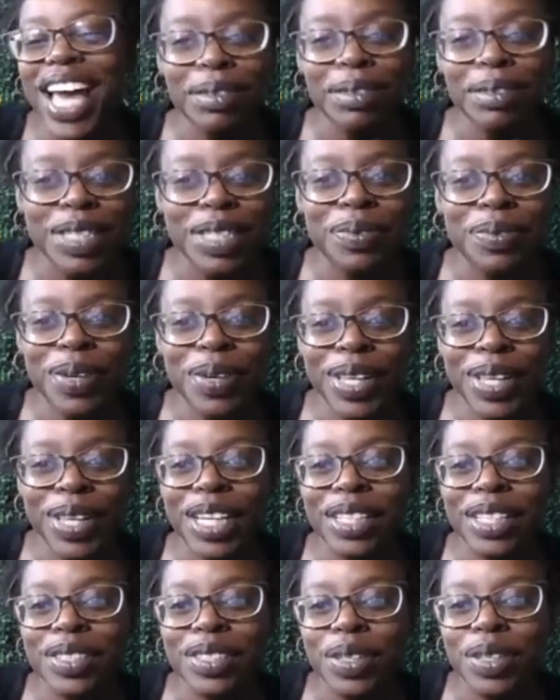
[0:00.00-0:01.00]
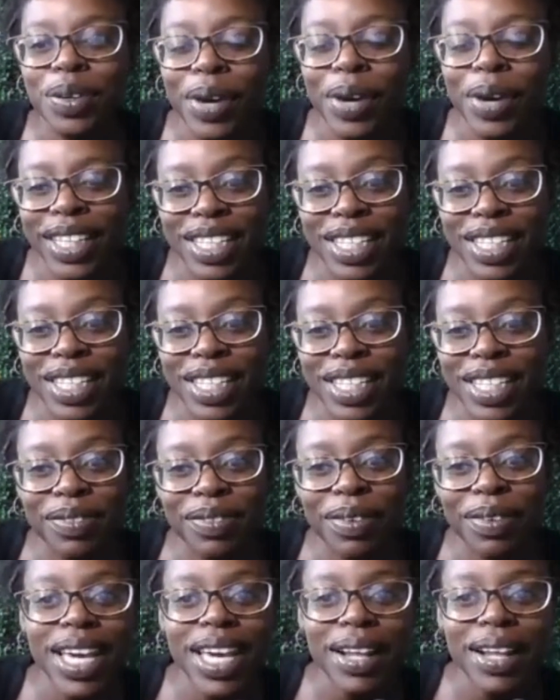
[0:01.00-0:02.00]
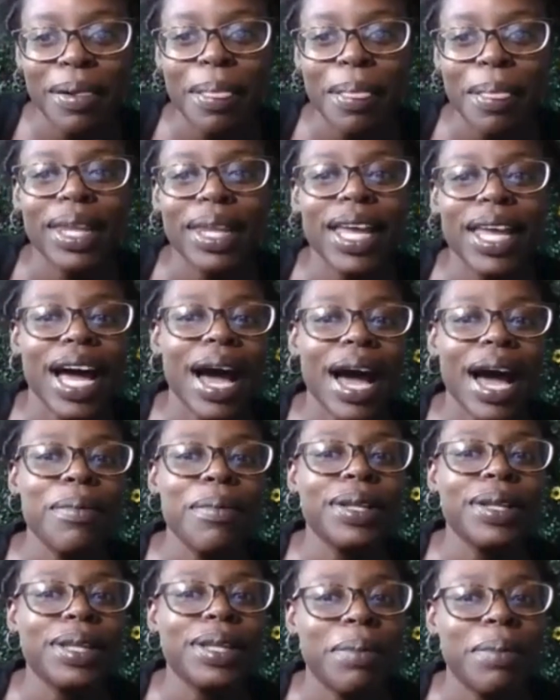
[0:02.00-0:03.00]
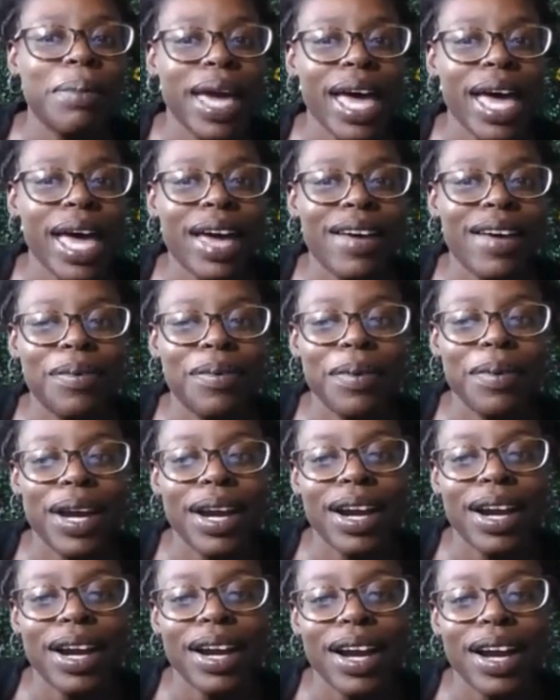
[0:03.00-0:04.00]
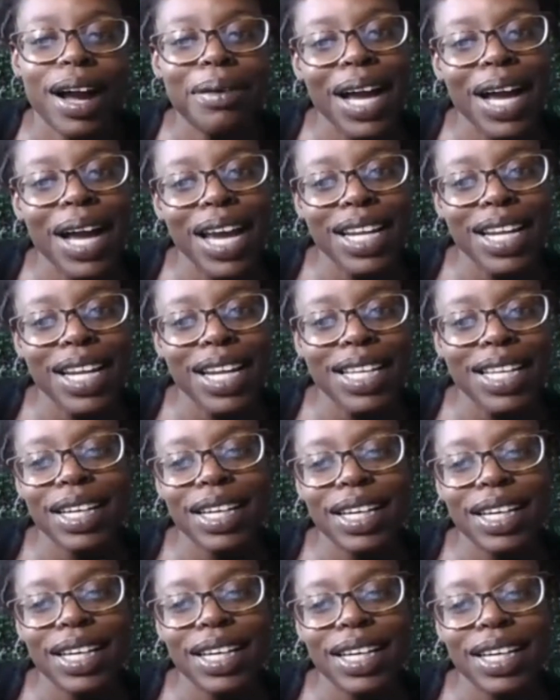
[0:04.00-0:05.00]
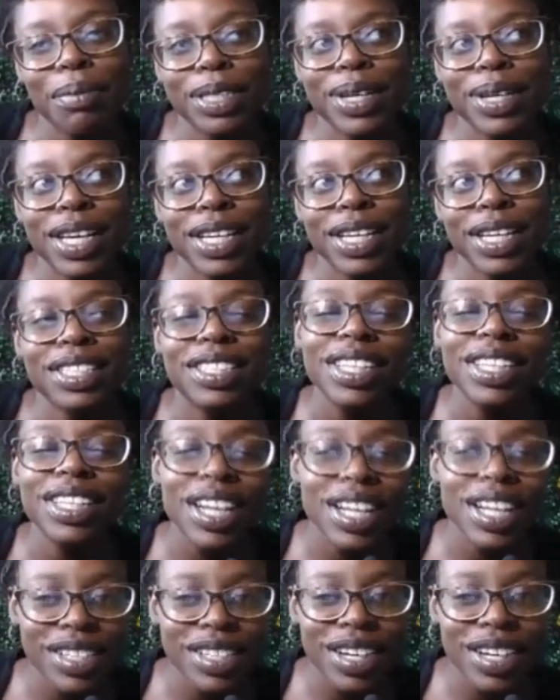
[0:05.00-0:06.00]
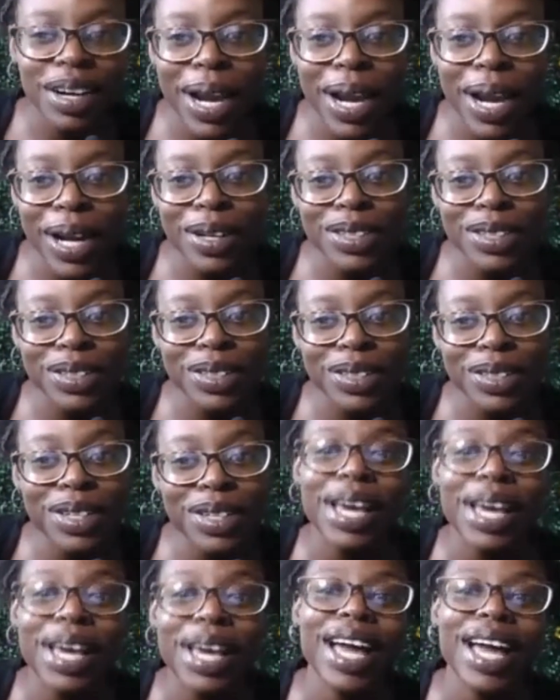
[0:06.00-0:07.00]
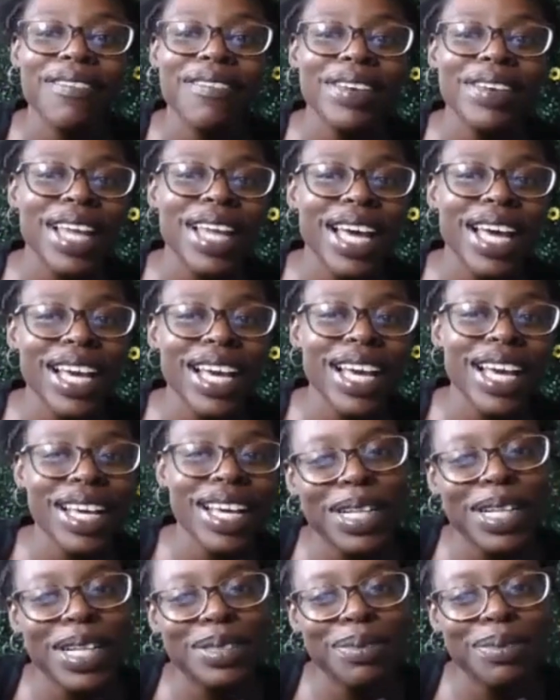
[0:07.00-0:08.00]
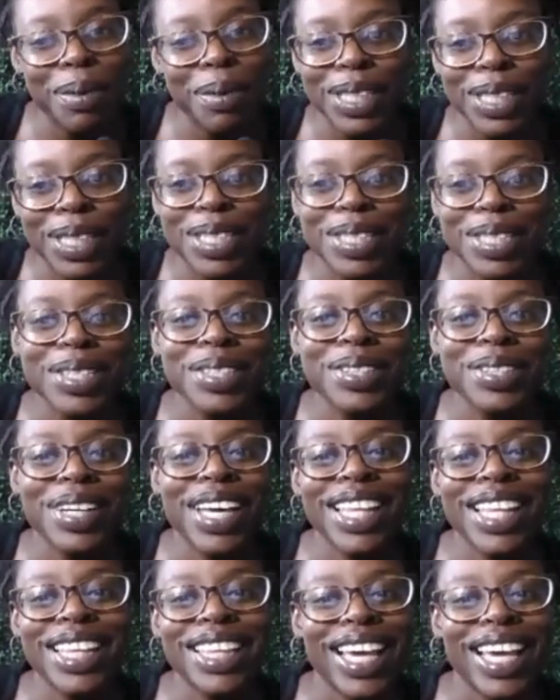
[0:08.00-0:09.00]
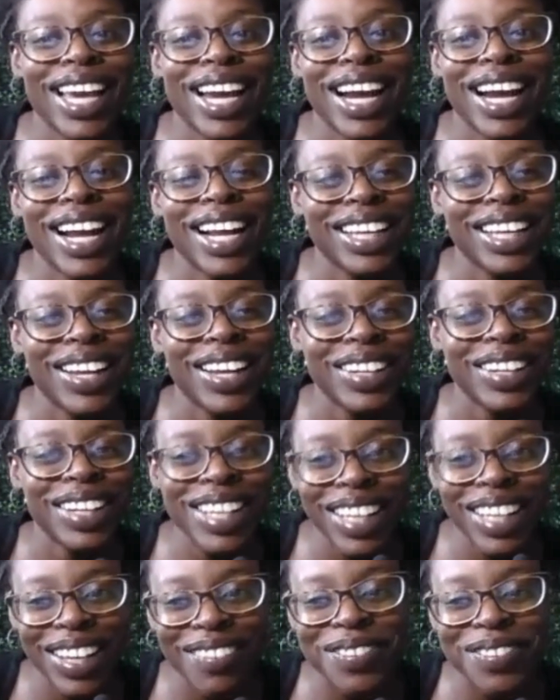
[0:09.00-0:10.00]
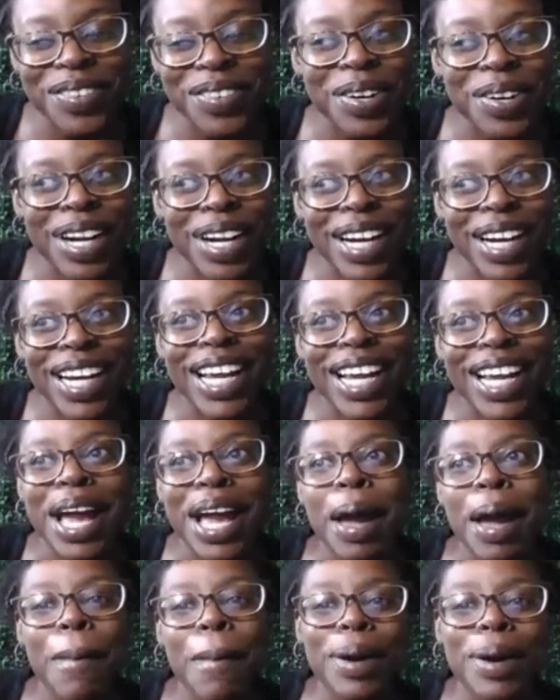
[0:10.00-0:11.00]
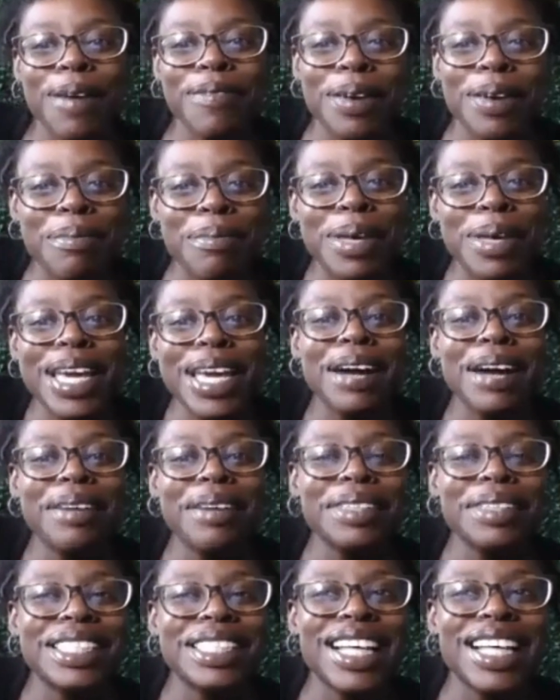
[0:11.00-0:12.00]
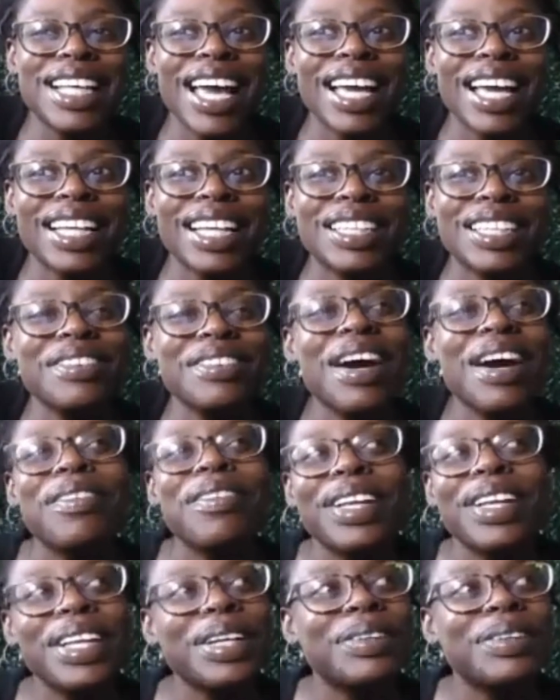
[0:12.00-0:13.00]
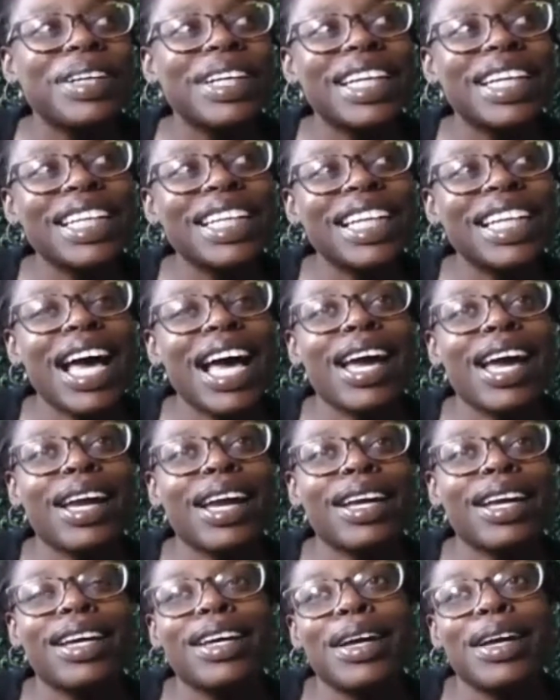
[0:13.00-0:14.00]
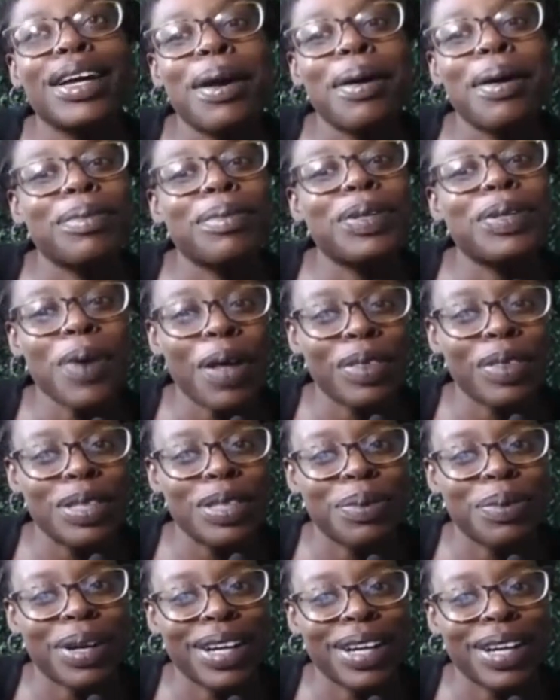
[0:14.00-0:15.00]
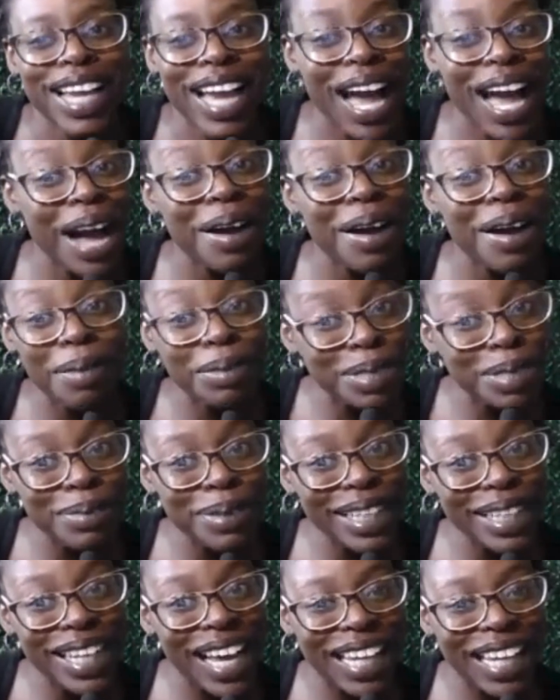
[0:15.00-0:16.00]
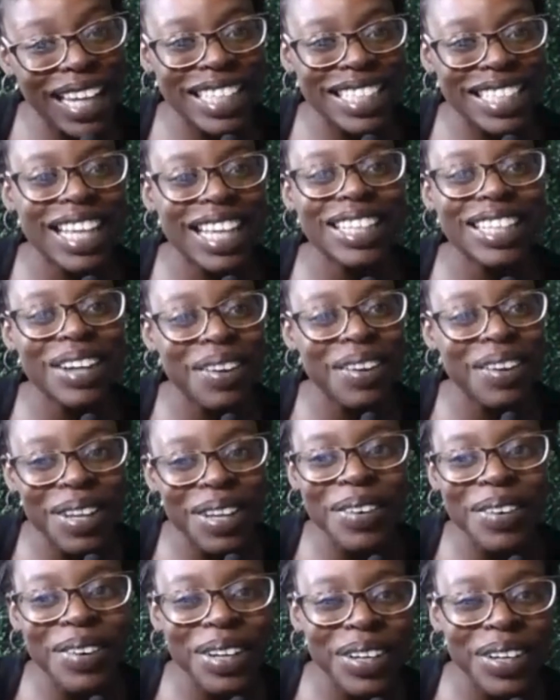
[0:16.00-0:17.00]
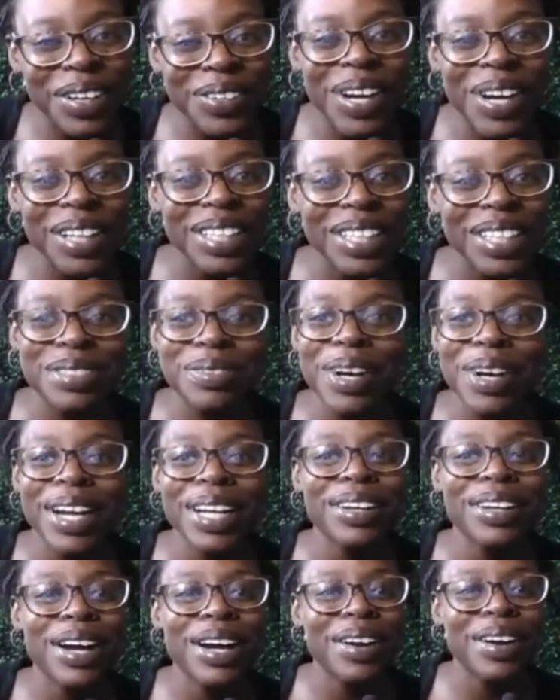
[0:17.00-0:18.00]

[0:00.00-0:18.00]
I'm just really enjoying this because for me, like I'm on the path where I'm kind of stuck in between. Should I start a micro school? Like I feel like parents want me to, and they are, looking for it. But for me, I'm just like, do I really want to like do all this work? I'm just being honest. Like, do I really want to do all this work?